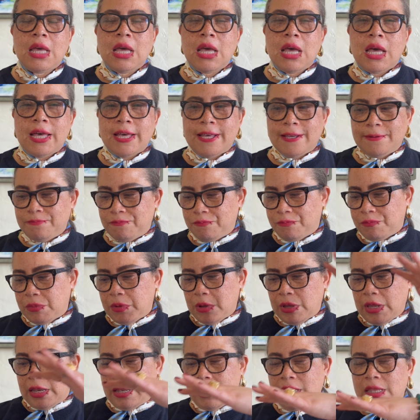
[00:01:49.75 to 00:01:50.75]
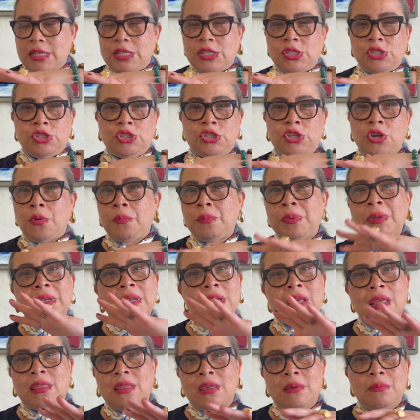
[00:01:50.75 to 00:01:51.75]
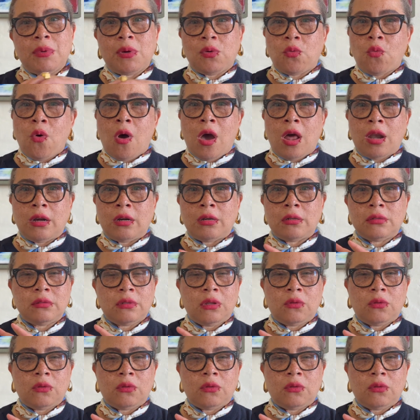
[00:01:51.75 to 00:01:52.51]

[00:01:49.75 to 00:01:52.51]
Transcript: And don't put nothing but water.